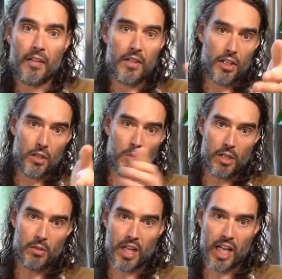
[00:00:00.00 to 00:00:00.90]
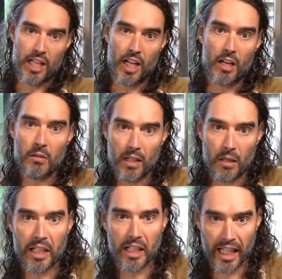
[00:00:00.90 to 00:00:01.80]
this is where you say no, and
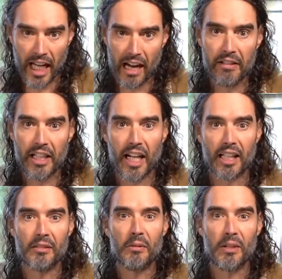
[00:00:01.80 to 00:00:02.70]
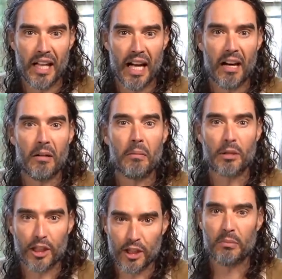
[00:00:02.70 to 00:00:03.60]
we can carry on with our
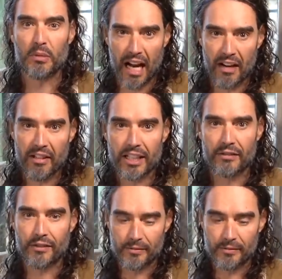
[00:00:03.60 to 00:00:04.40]
presumed narrative.